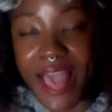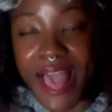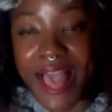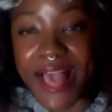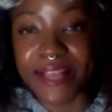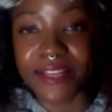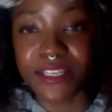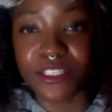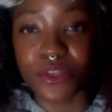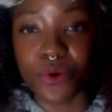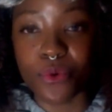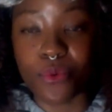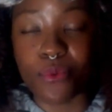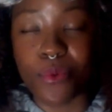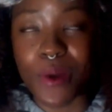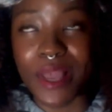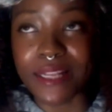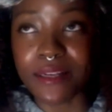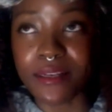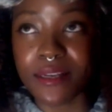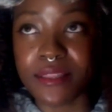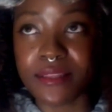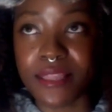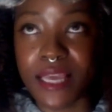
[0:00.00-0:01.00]
And
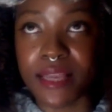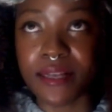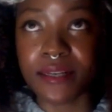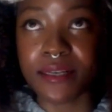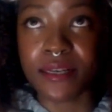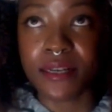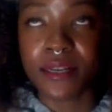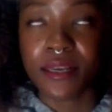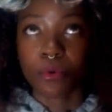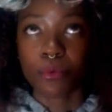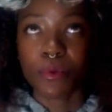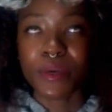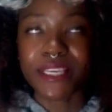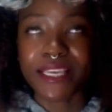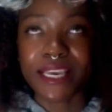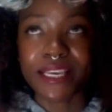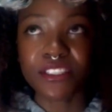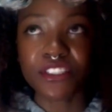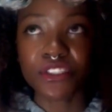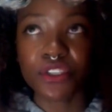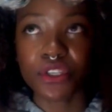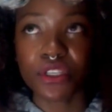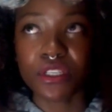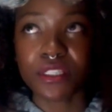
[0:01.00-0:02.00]
when then we
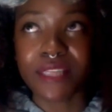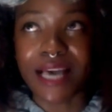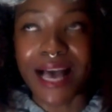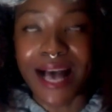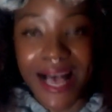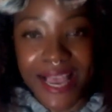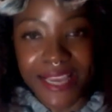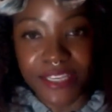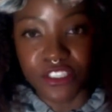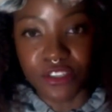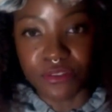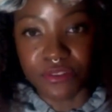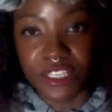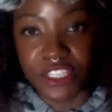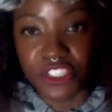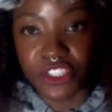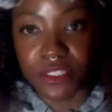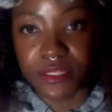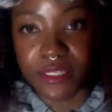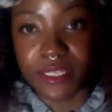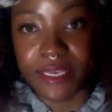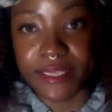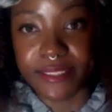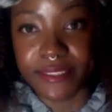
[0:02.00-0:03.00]
get to the height of such
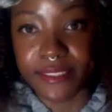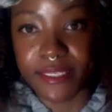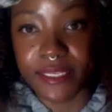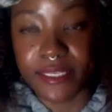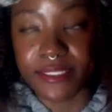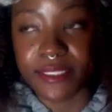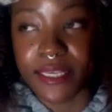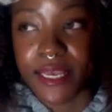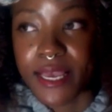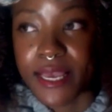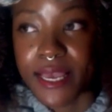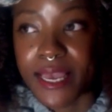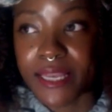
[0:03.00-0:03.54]
a thing as this,